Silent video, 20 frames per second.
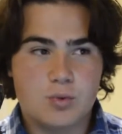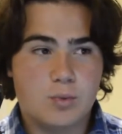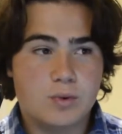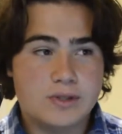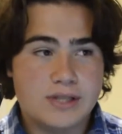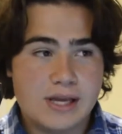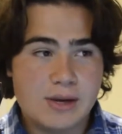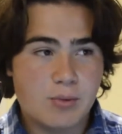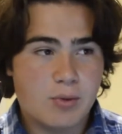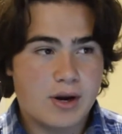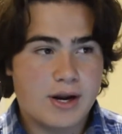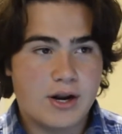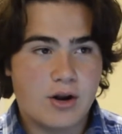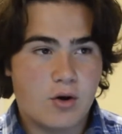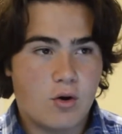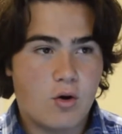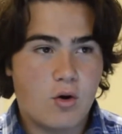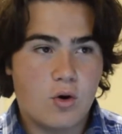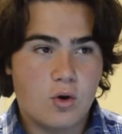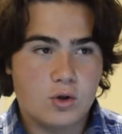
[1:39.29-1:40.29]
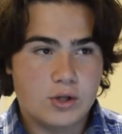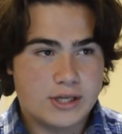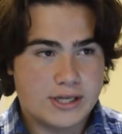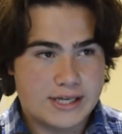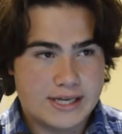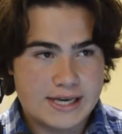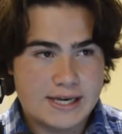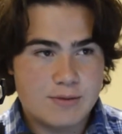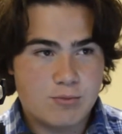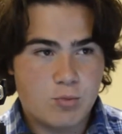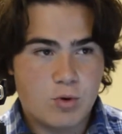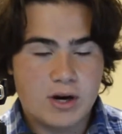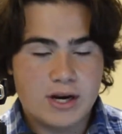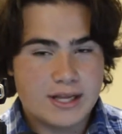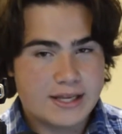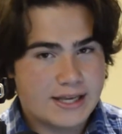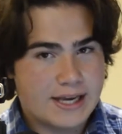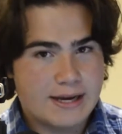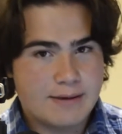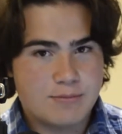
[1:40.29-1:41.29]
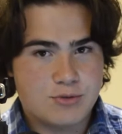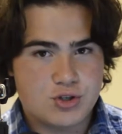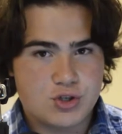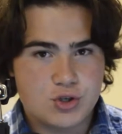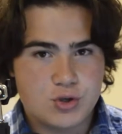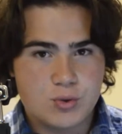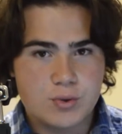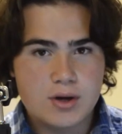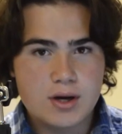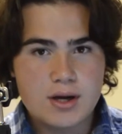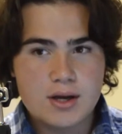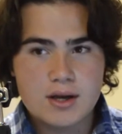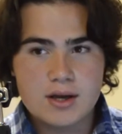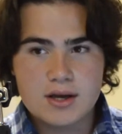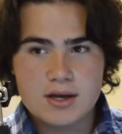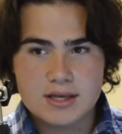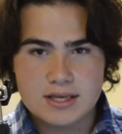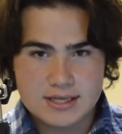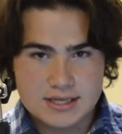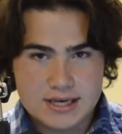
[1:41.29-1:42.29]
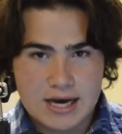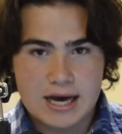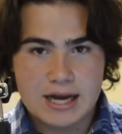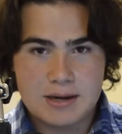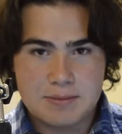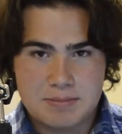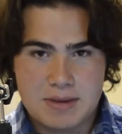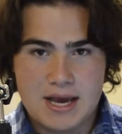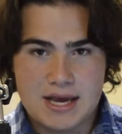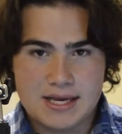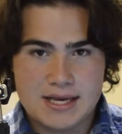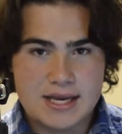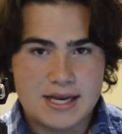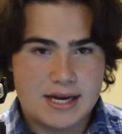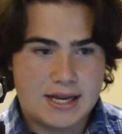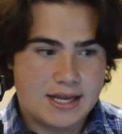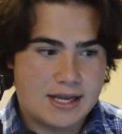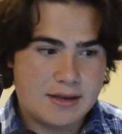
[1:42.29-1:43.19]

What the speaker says: When they were in a hole in Game 1 and Game 2, he got him back in it.